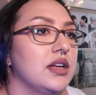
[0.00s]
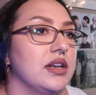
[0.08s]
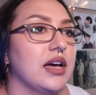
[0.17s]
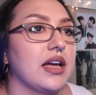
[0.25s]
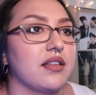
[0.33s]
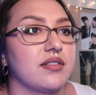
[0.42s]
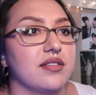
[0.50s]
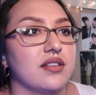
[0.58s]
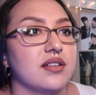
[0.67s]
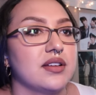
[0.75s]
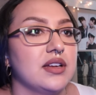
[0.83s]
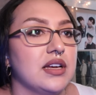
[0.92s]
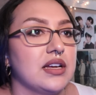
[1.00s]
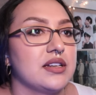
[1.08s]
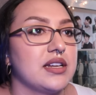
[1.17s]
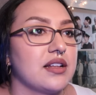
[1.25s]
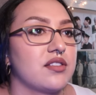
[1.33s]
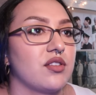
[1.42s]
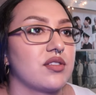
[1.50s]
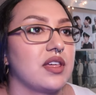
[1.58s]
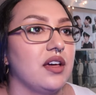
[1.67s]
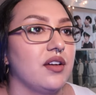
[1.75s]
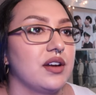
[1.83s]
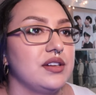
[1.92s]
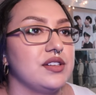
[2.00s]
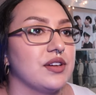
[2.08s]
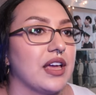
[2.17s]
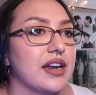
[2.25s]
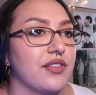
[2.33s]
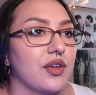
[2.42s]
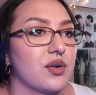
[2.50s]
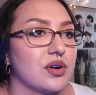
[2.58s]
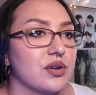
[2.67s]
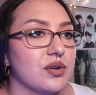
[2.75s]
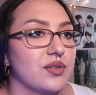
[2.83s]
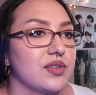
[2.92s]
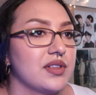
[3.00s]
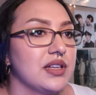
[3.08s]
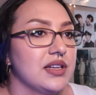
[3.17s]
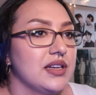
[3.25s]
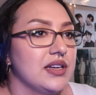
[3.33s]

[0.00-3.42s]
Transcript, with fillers: Nice. Dancer's killing it too, getting the grooves.